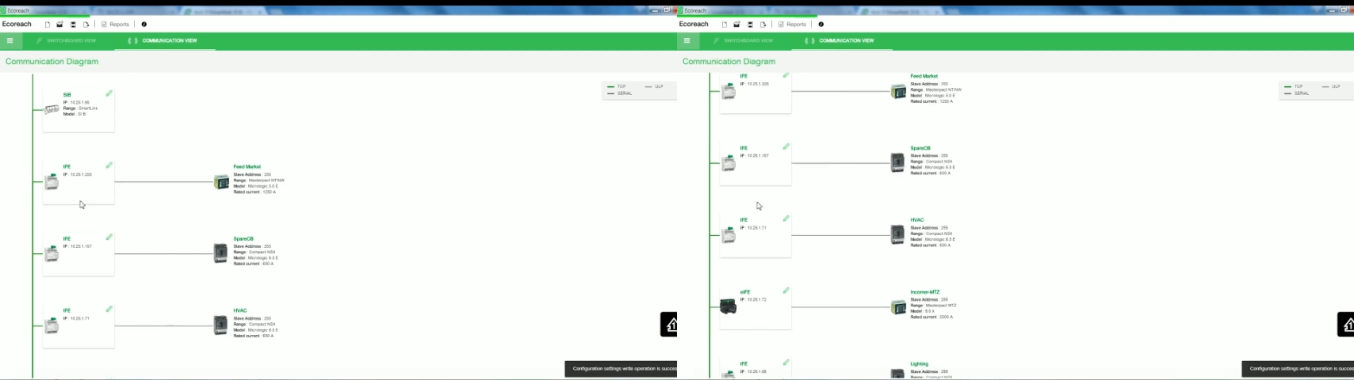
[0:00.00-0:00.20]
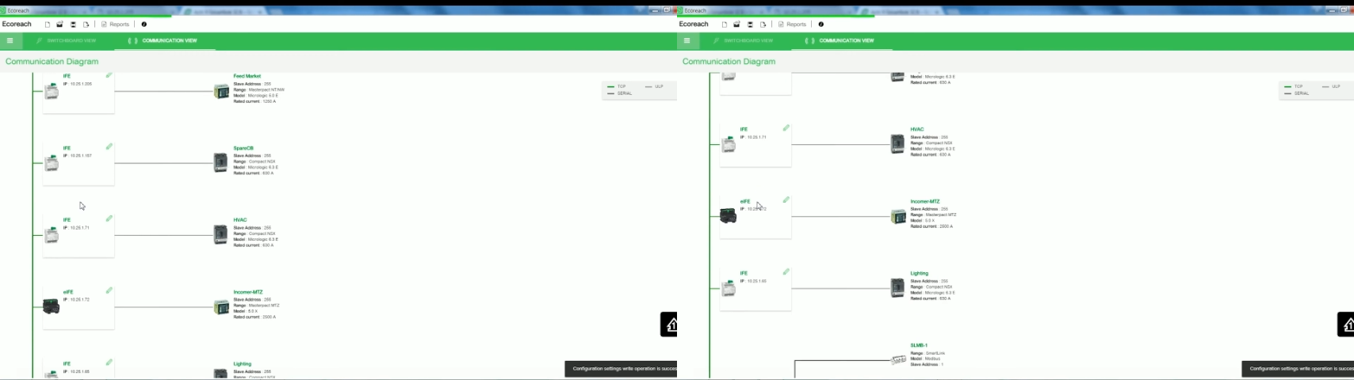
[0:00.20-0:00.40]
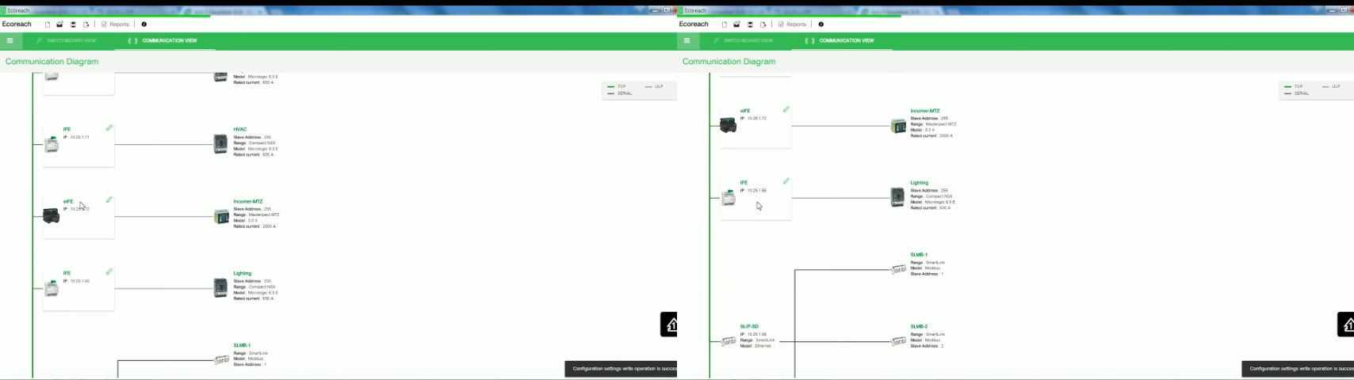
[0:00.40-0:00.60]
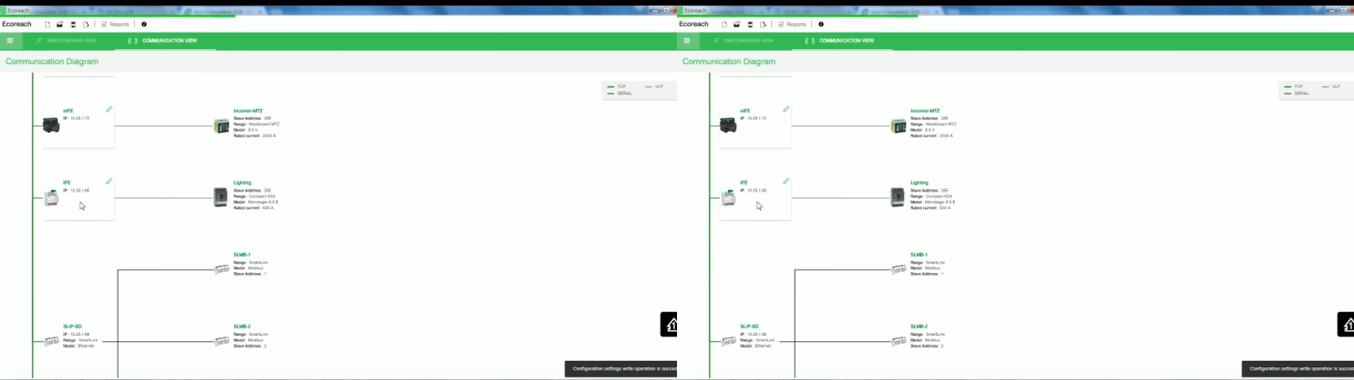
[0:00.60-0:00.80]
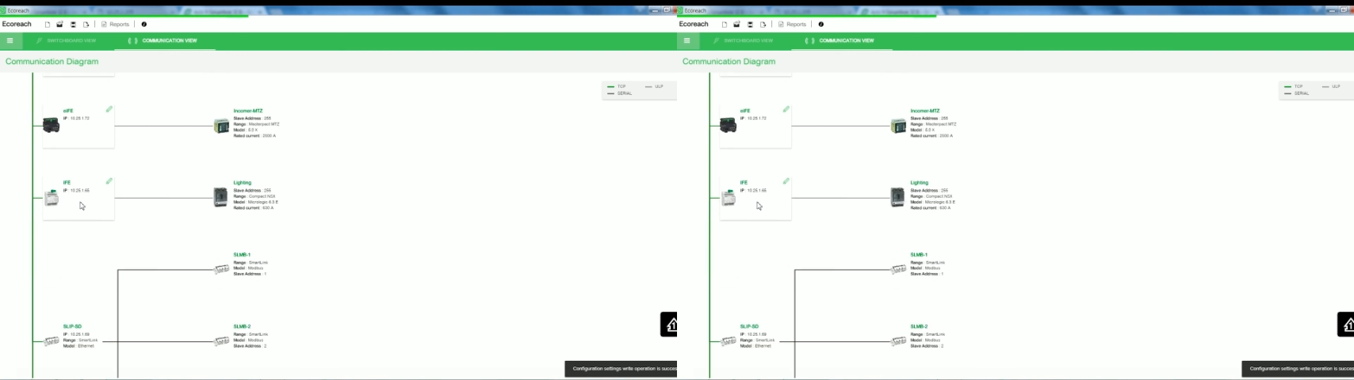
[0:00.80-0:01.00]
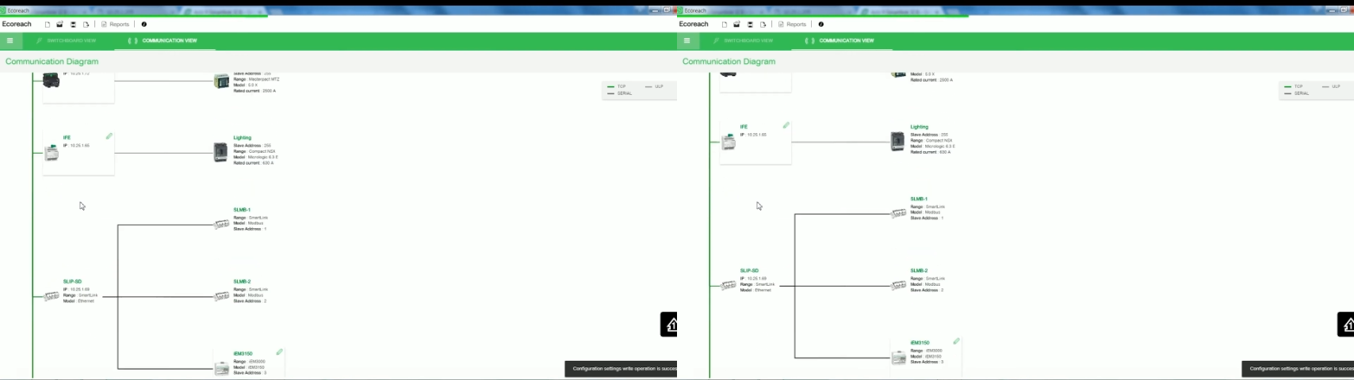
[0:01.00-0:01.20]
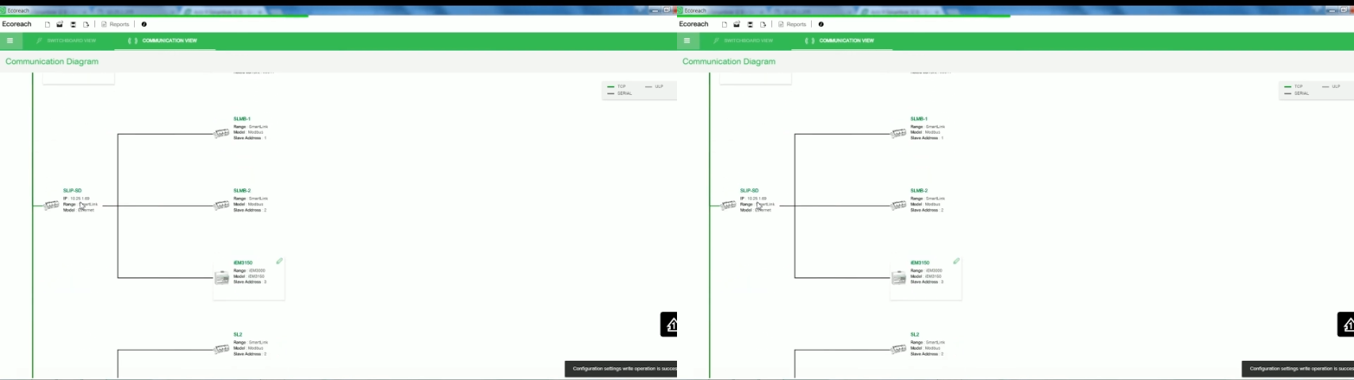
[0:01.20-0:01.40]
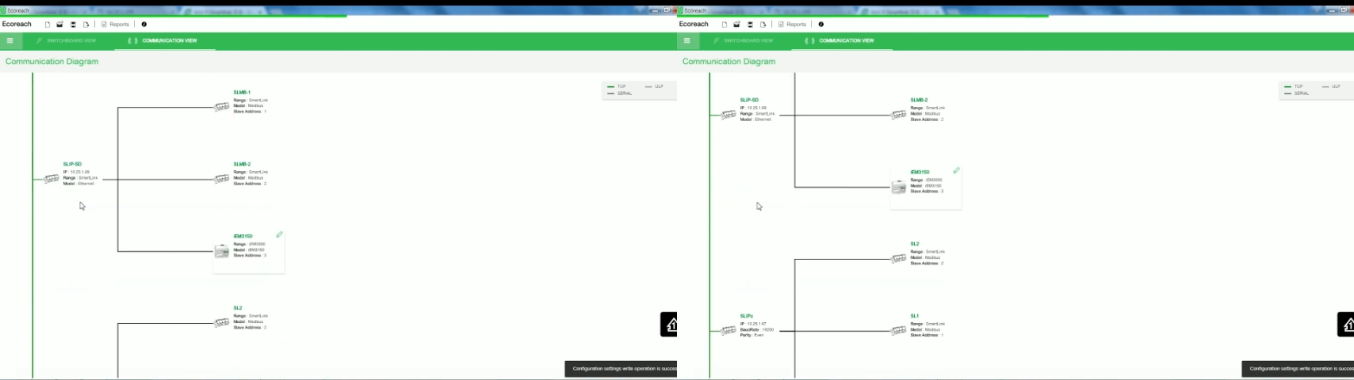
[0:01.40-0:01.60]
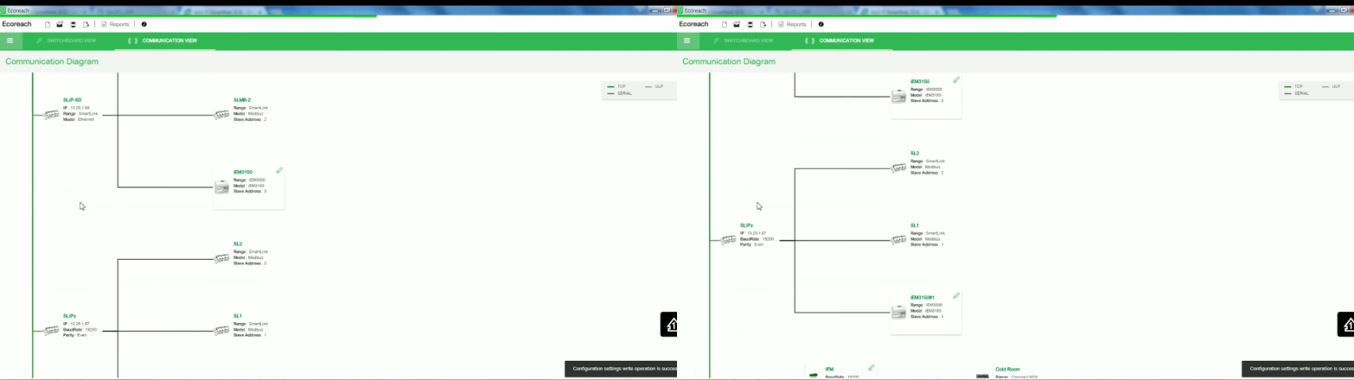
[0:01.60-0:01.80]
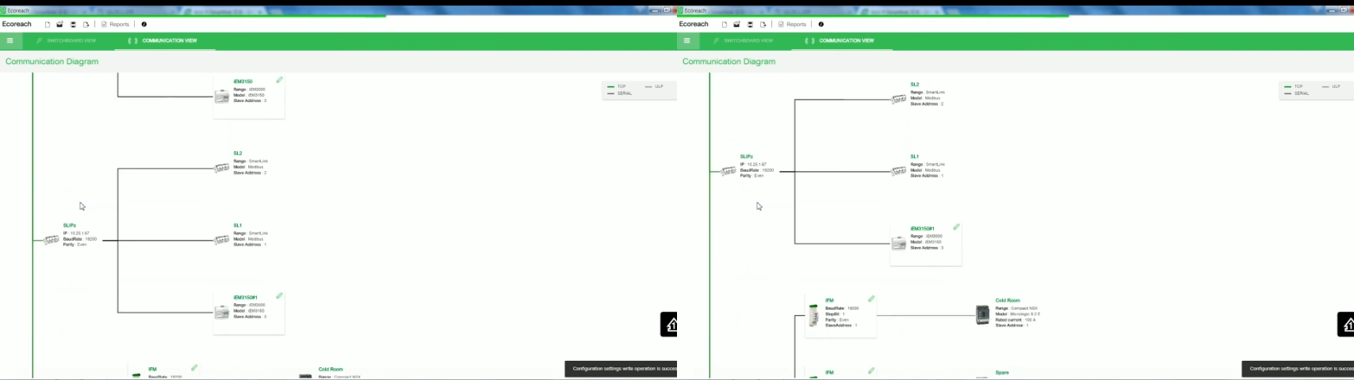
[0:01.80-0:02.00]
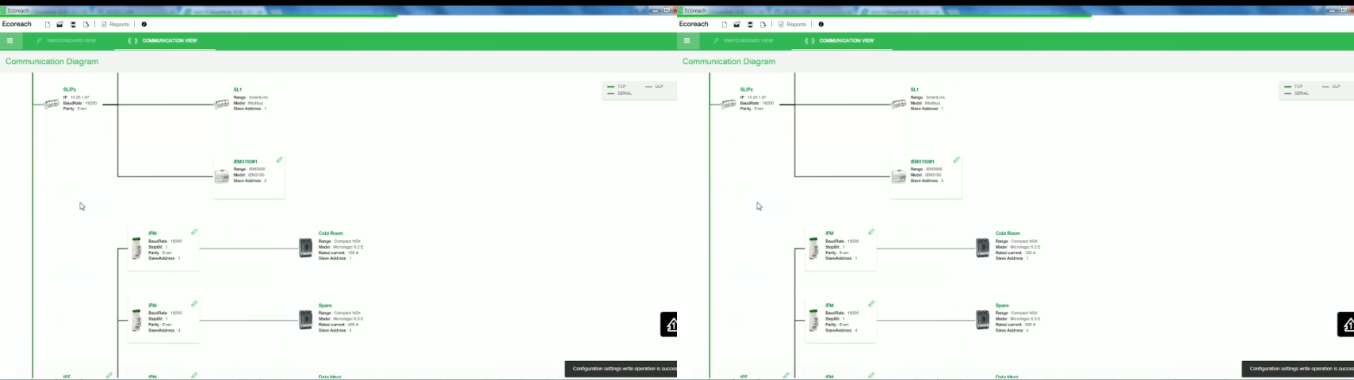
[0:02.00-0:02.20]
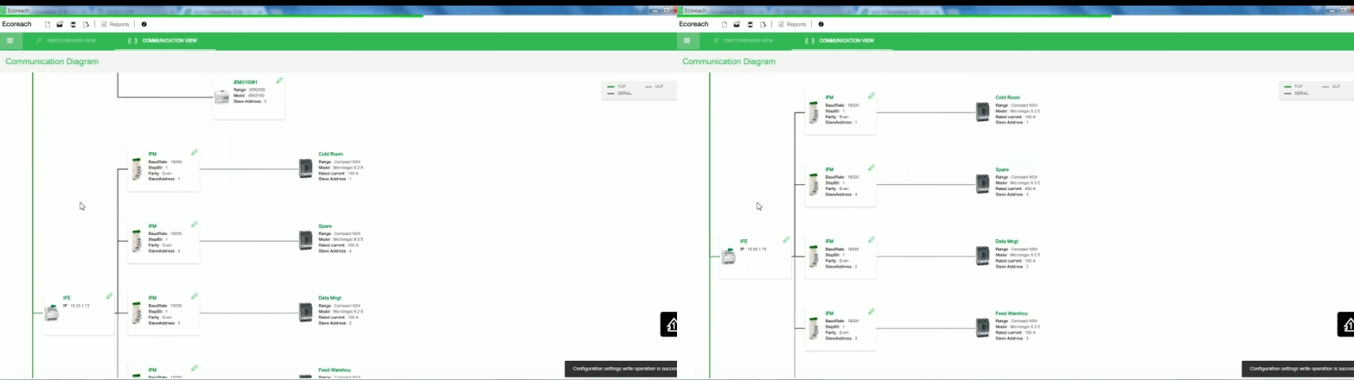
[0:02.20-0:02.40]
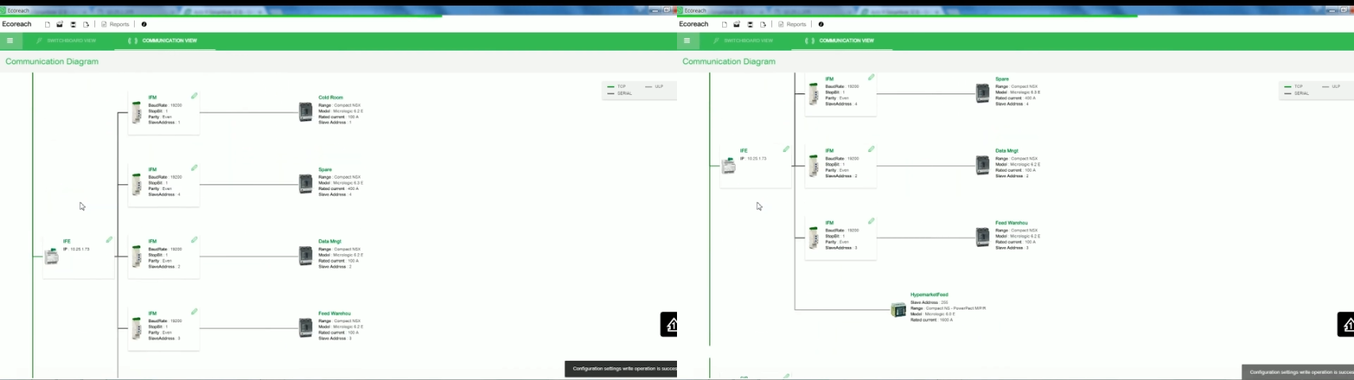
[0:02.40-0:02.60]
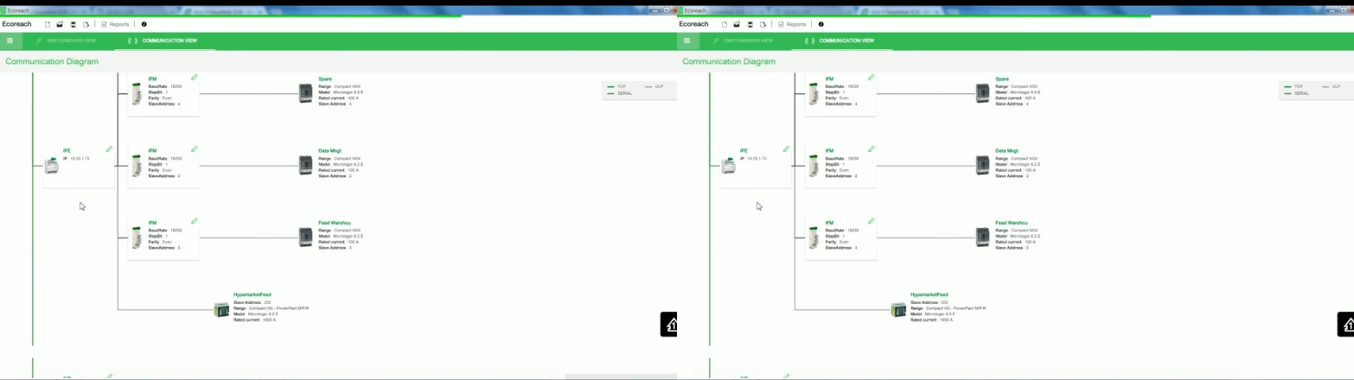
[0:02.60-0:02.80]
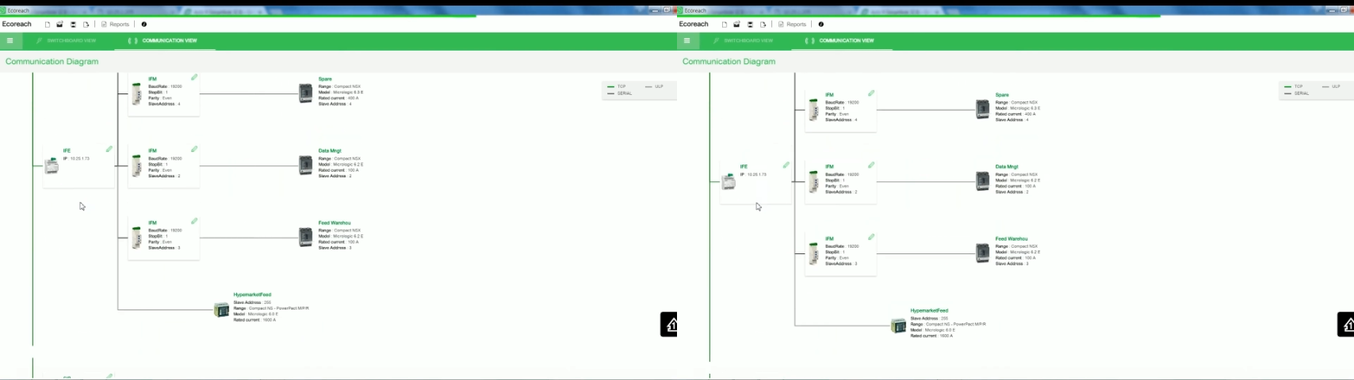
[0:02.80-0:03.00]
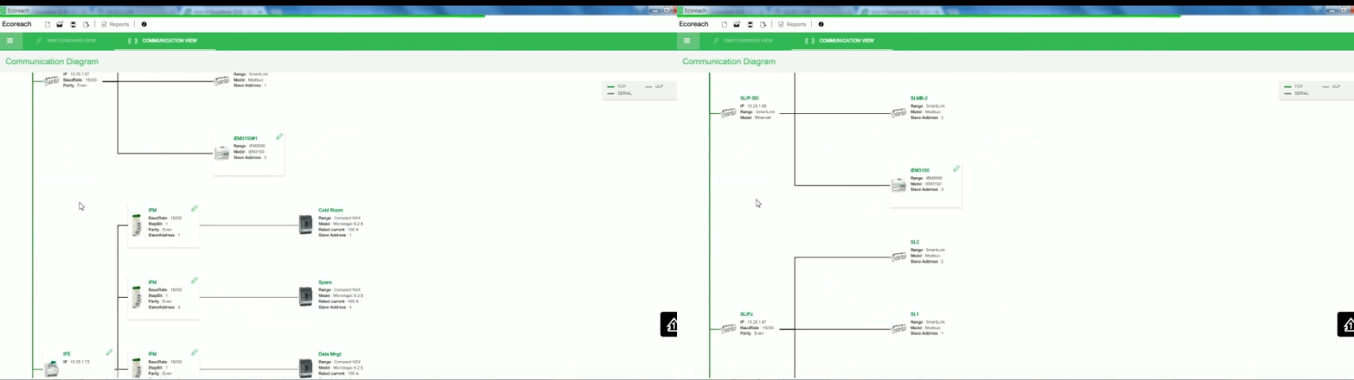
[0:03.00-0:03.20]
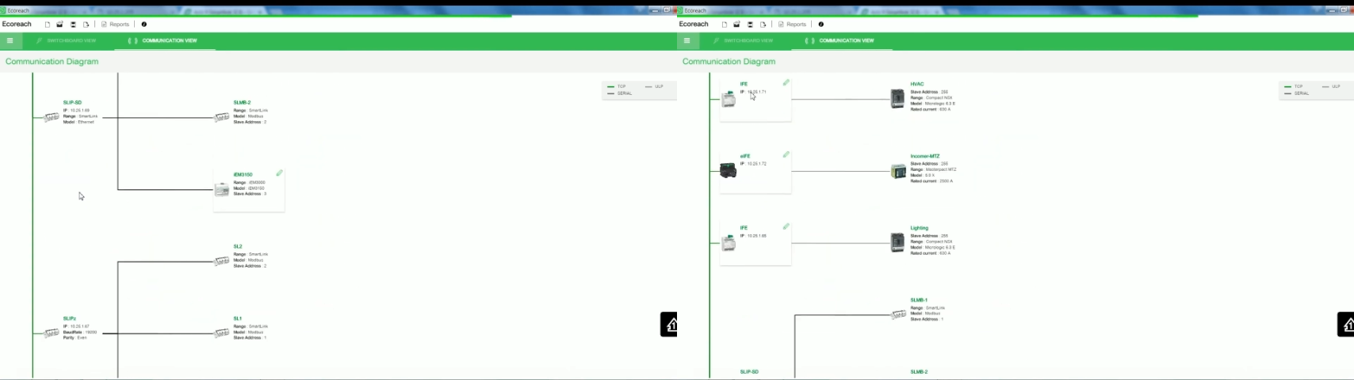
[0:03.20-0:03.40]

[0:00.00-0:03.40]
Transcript: Nobody's mouth can be seen.